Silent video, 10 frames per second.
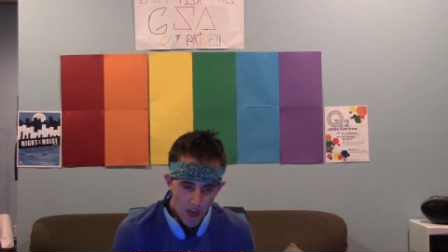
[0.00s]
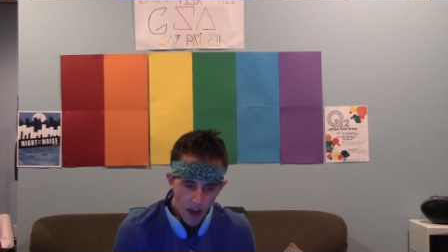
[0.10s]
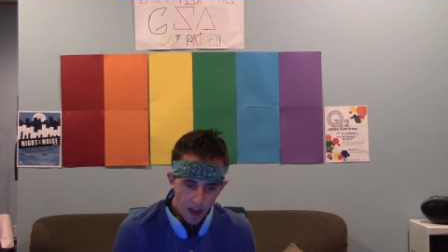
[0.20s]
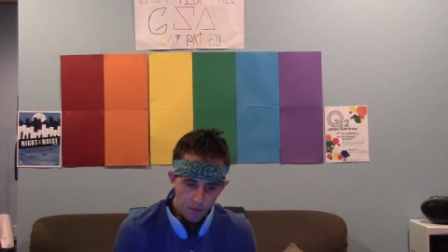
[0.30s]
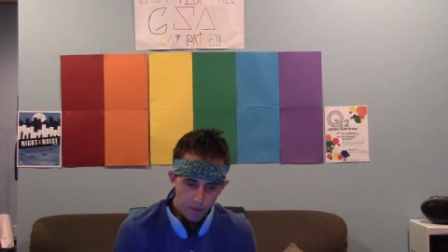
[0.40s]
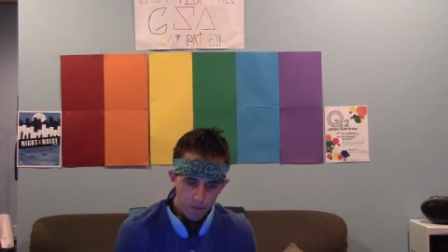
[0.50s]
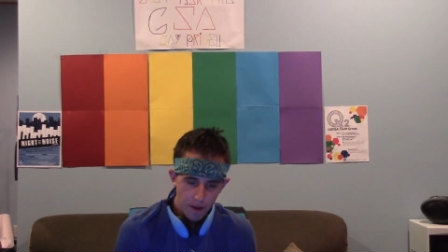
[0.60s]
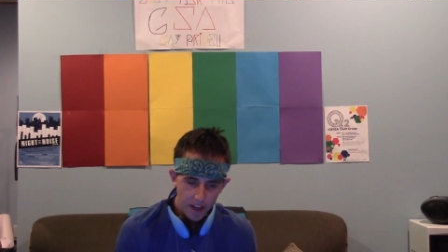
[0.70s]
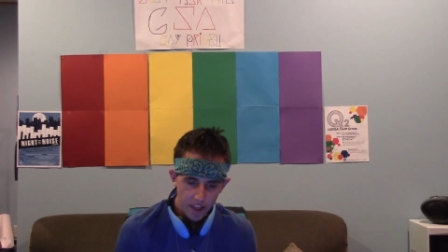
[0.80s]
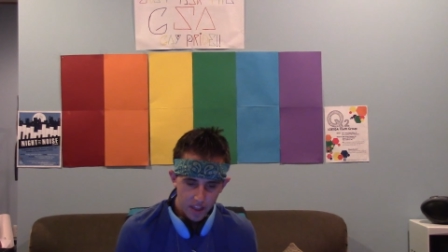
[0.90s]
I opened the
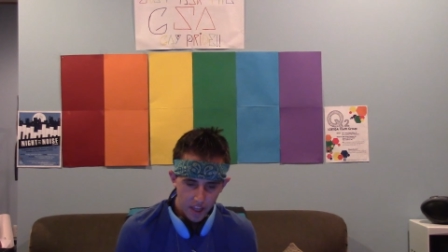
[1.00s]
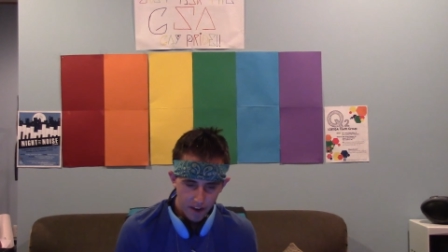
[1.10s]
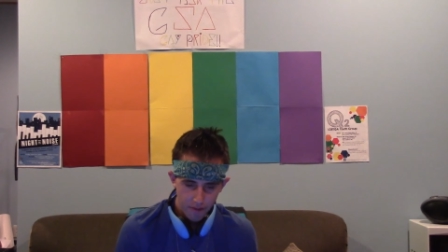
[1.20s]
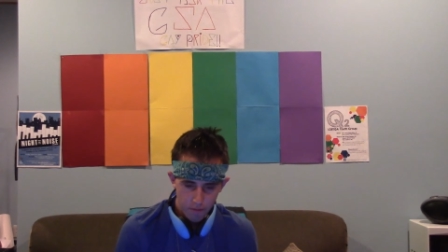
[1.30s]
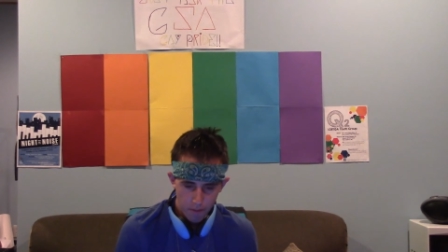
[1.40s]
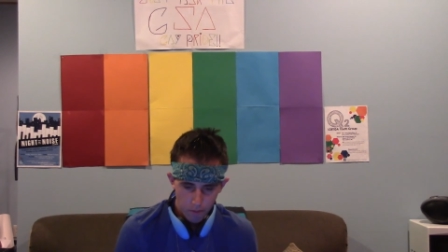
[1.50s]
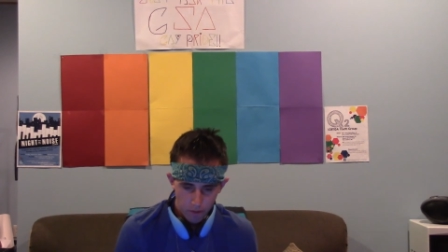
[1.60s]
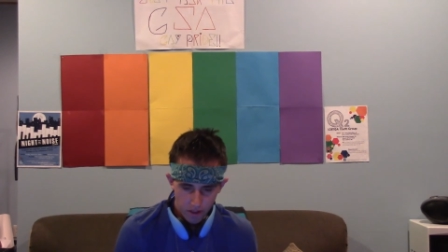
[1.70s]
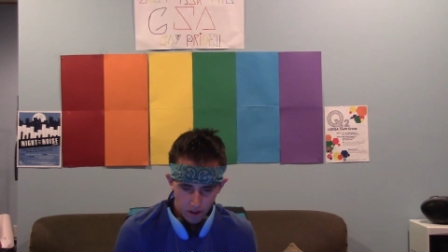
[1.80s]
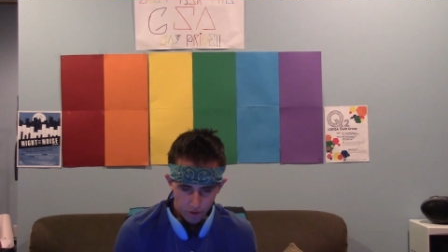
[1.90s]
back and laughed,
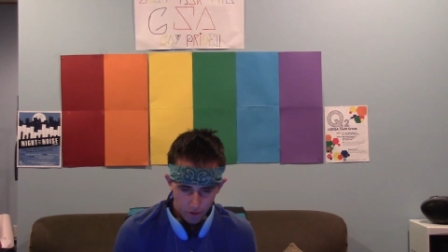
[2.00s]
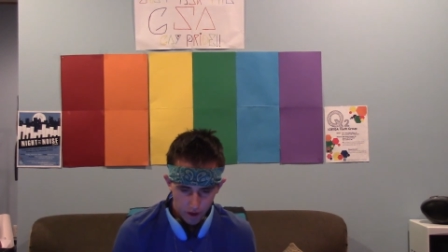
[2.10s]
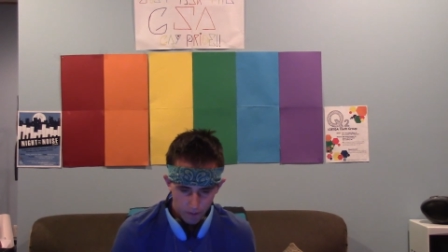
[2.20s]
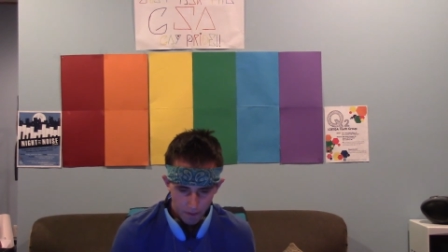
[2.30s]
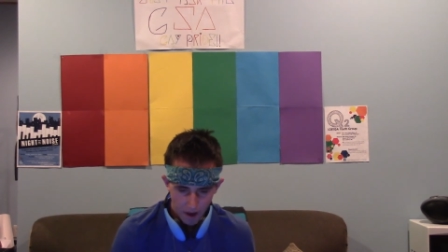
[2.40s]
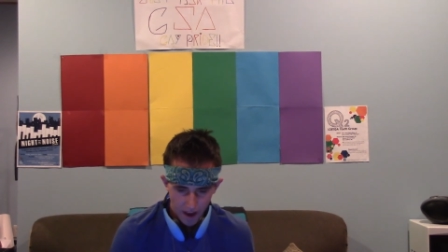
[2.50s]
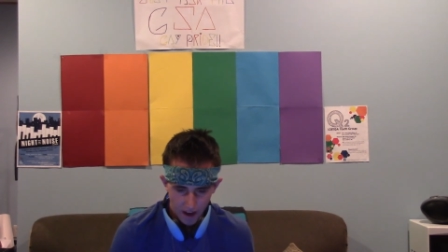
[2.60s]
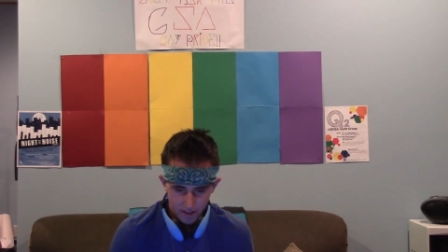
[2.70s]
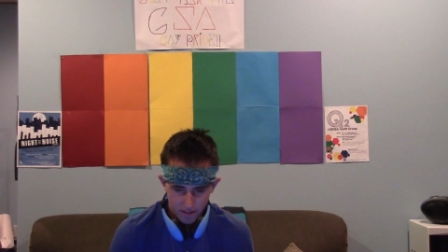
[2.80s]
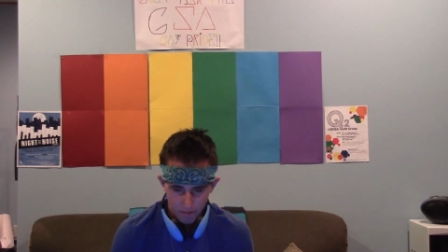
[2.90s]
remembering that Drake
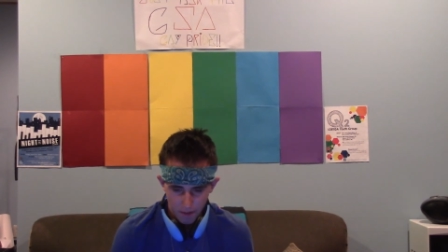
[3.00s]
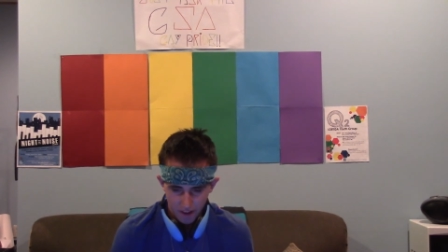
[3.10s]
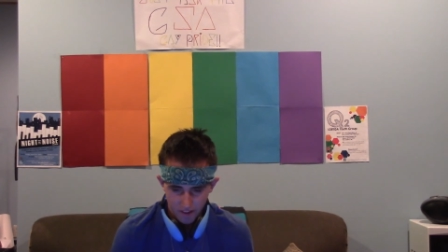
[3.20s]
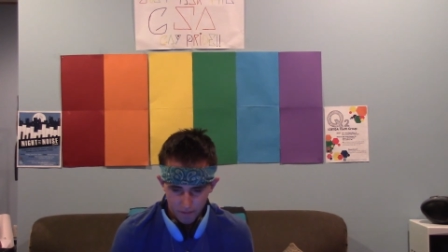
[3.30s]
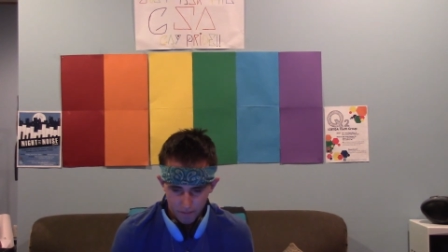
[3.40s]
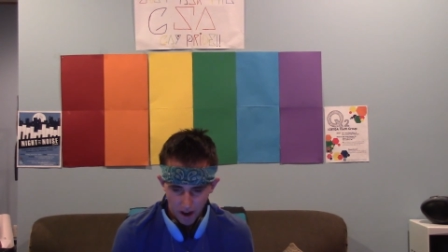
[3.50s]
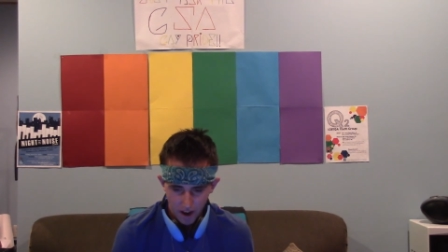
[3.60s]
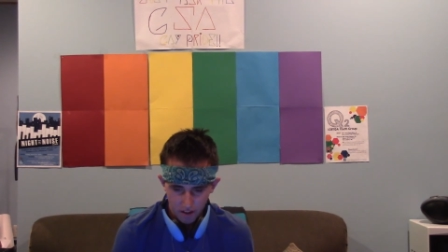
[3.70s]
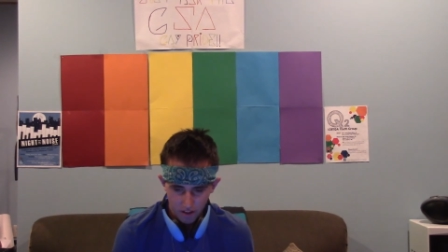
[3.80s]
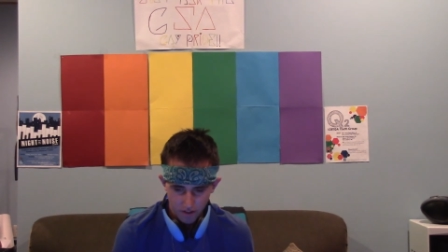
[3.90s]
packed a massive
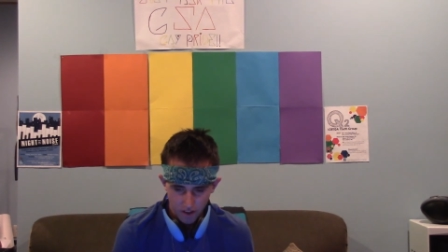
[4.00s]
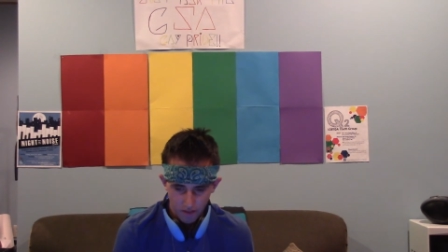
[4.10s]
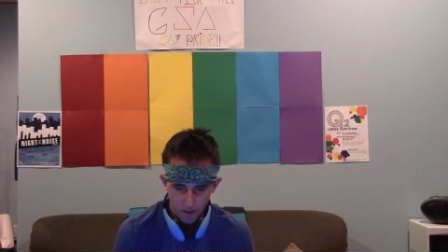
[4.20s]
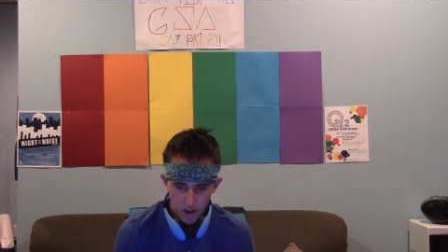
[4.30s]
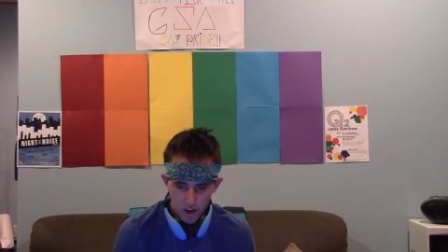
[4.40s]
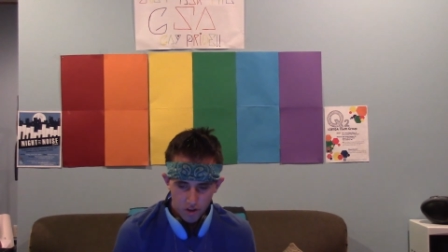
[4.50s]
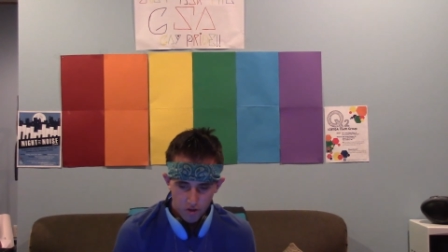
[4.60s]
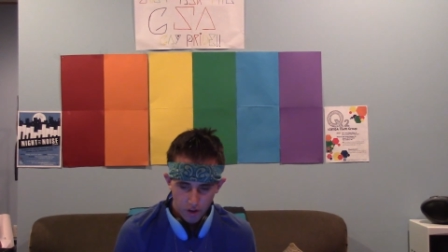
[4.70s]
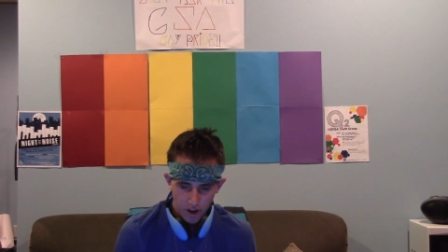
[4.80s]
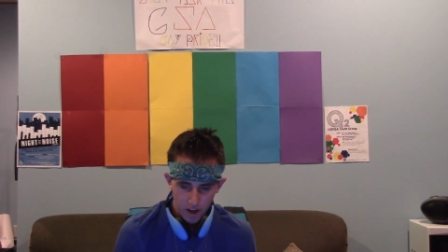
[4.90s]
pile of stuff
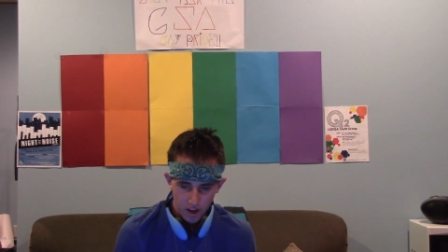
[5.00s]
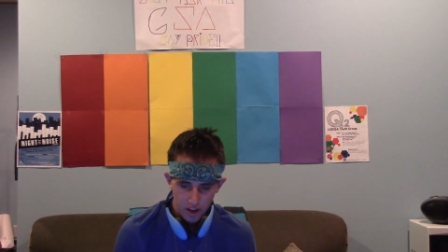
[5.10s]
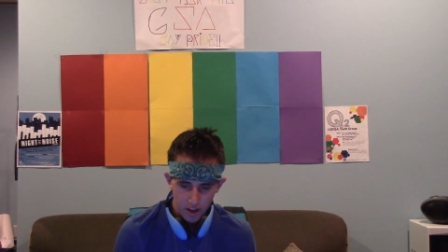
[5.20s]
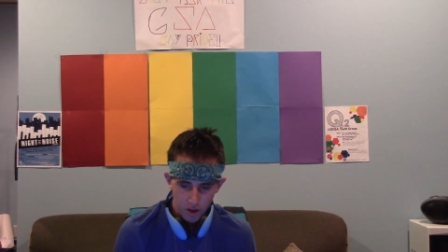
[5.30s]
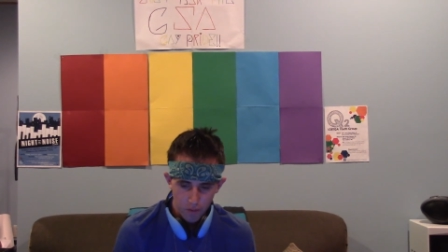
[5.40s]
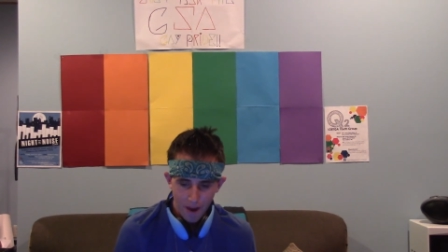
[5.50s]
Drake, you